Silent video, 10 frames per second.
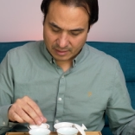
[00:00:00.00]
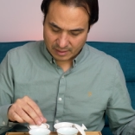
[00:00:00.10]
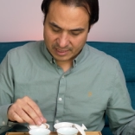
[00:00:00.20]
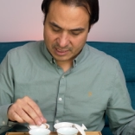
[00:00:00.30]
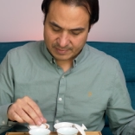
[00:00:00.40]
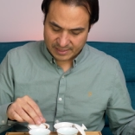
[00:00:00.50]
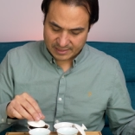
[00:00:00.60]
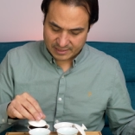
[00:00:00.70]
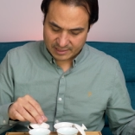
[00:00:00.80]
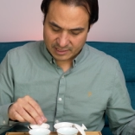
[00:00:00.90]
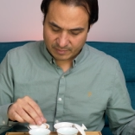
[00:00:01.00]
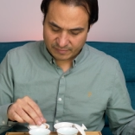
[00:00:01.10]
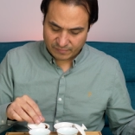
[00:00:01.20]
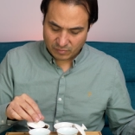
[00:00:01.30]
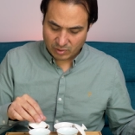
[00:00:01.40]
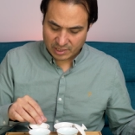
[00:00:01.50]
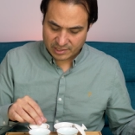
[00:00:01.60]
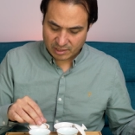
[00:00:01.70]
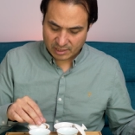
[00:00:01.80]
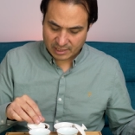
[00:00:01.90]
I expect, as I said before, a
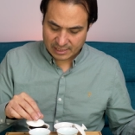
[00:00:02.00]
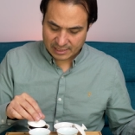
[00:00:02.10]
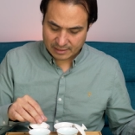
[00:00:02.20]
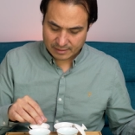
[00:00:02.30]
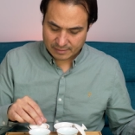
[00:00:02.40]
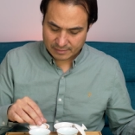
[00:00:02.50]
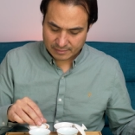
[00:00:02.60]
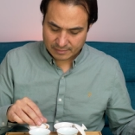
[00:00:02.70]
darker liquor,